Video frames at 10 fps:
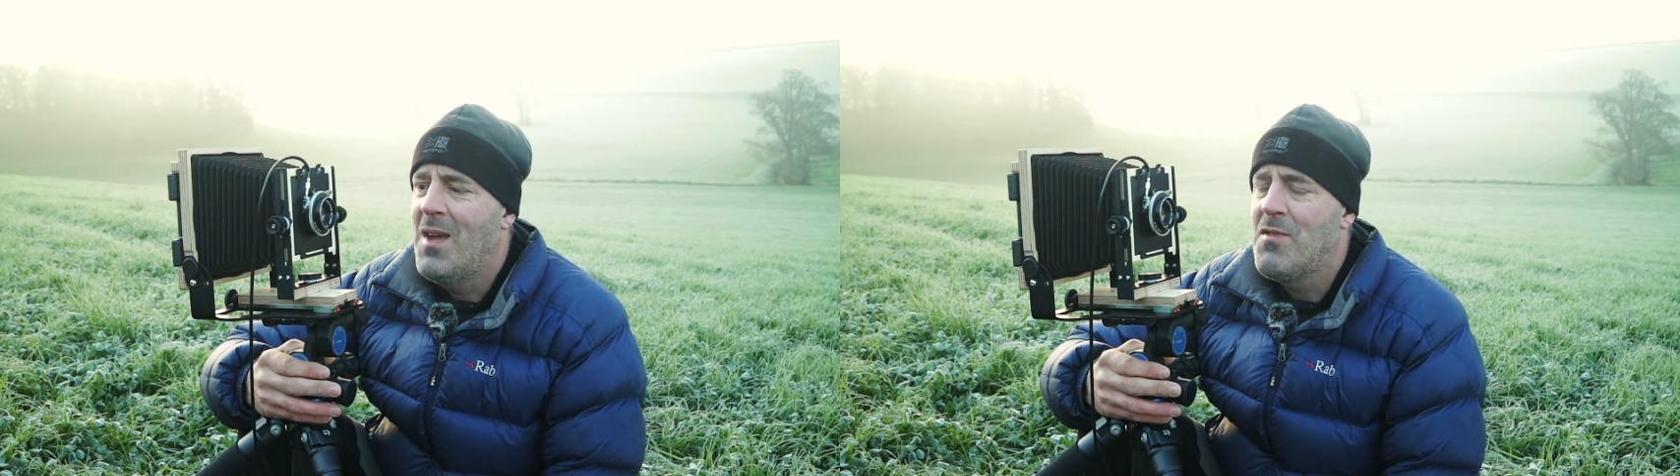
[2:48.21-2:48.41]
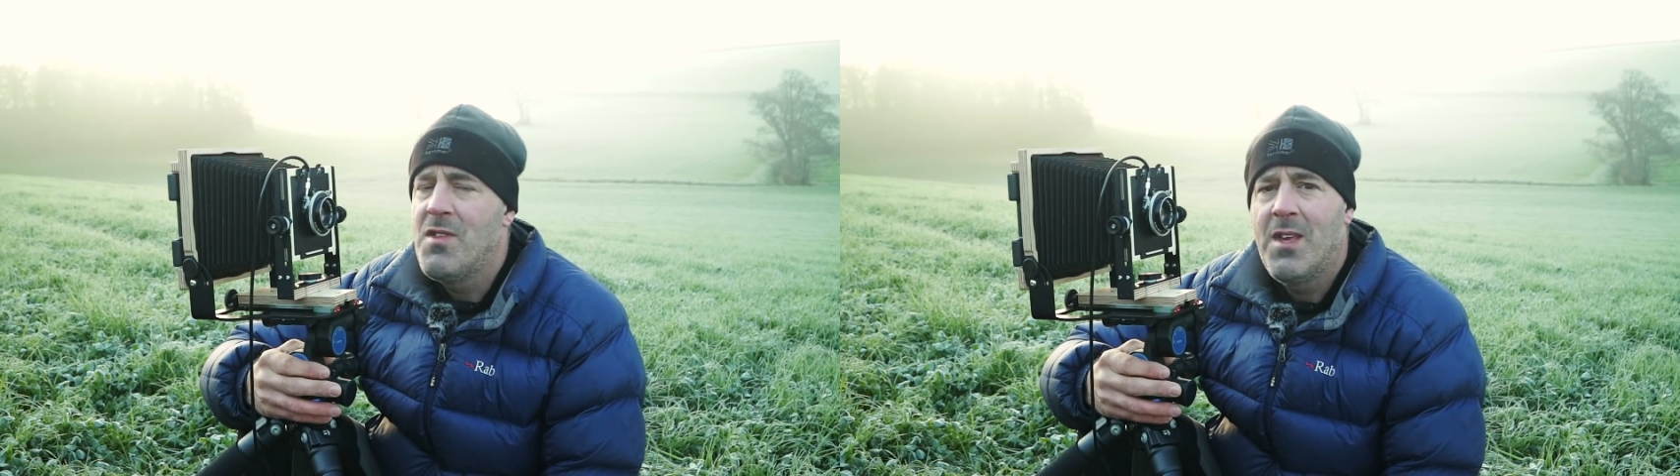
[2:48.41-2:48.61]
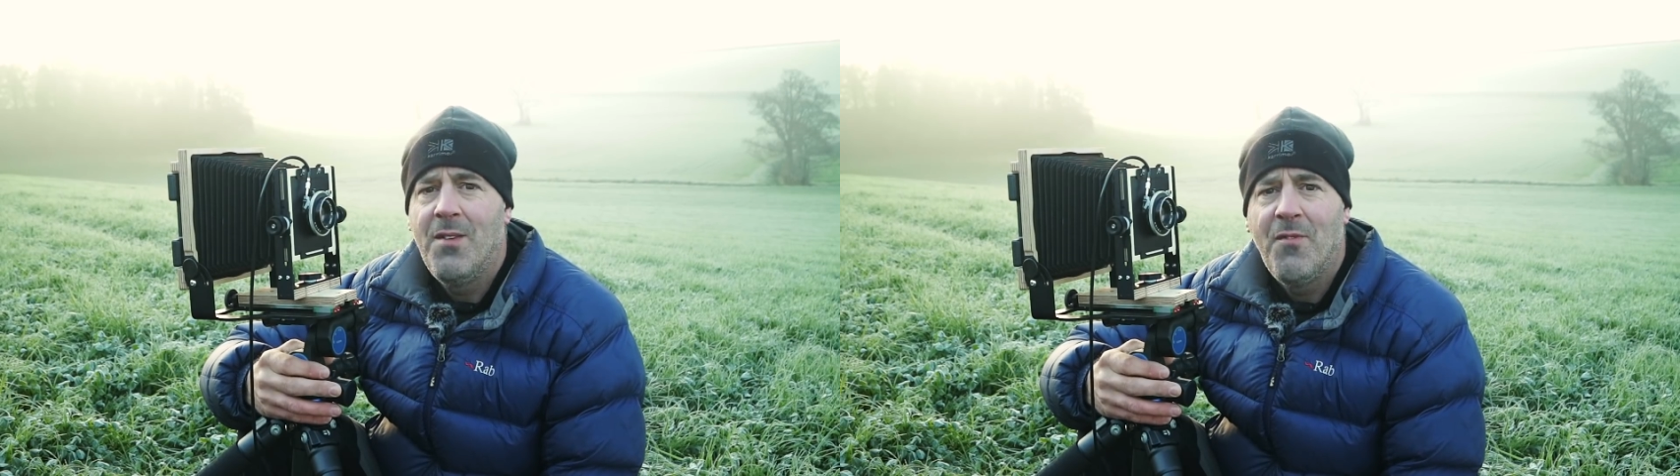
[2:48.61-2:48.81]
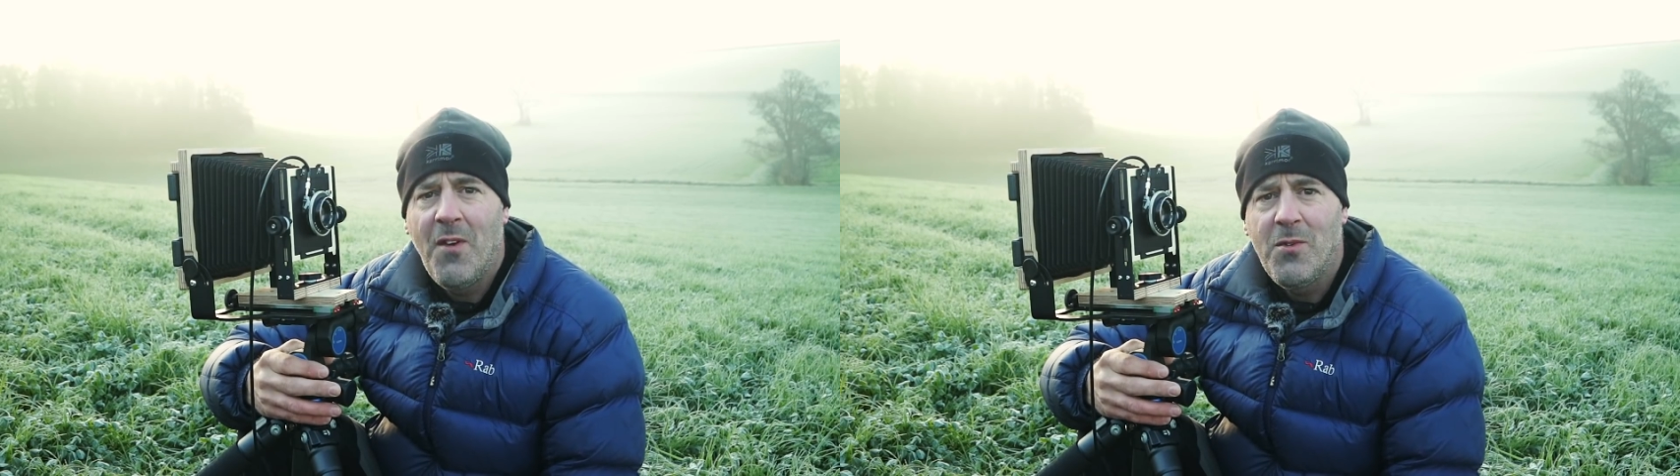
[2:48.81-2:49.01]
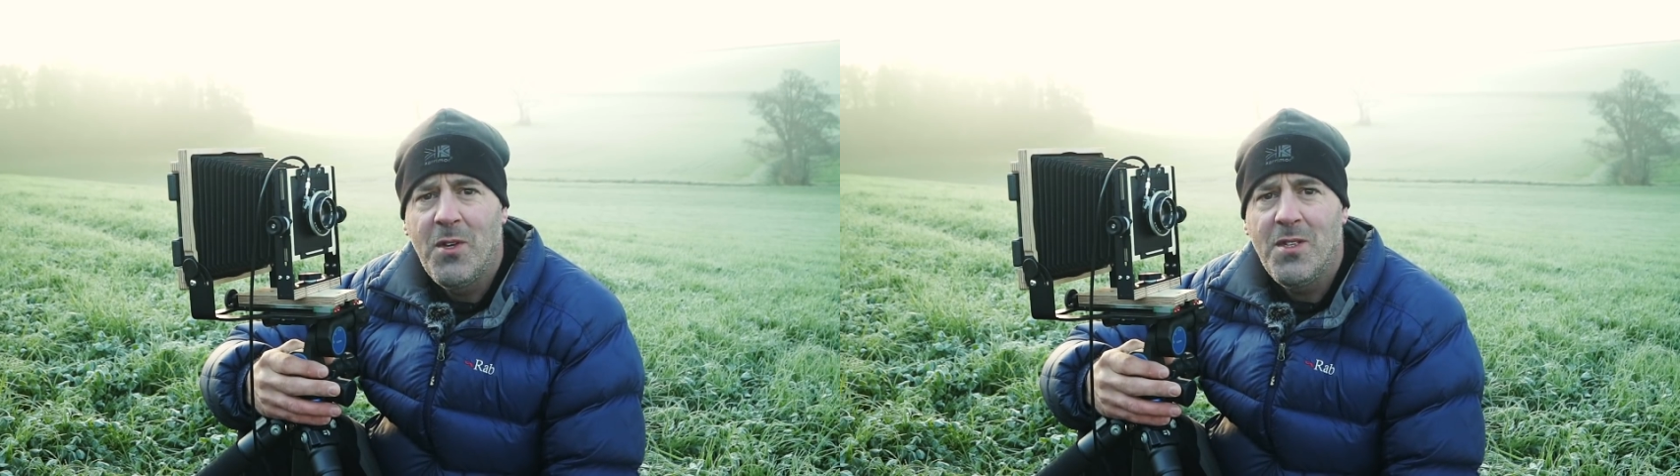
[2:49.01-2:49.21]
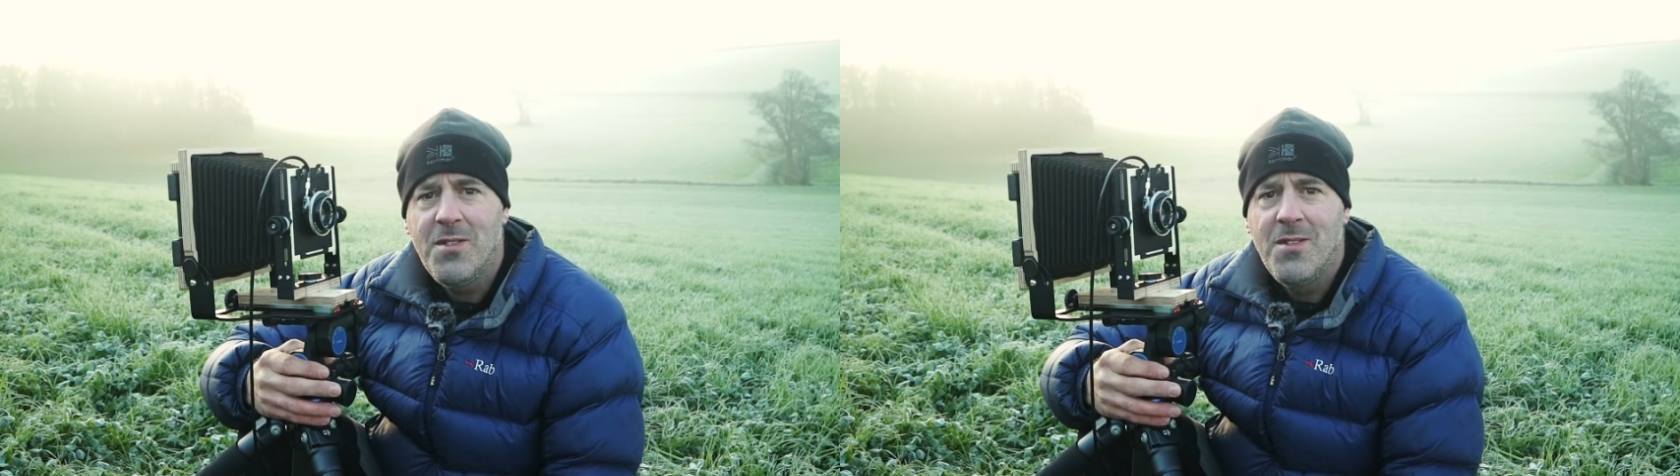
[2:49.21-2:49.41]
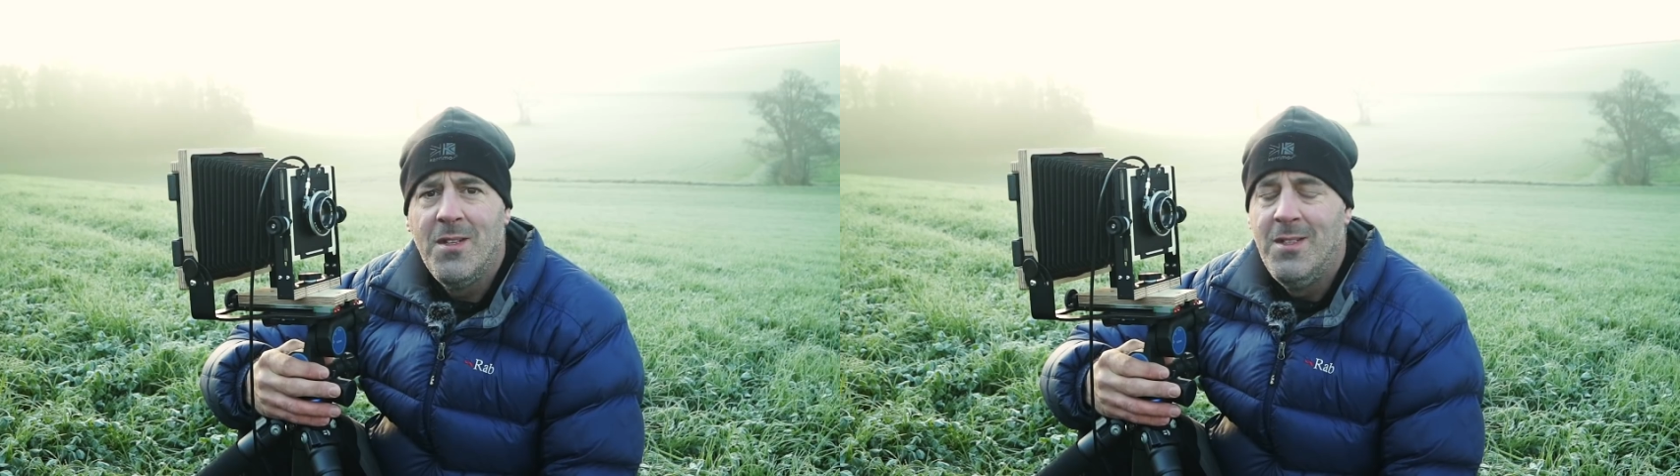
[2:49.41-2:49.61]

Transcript: everything in focus.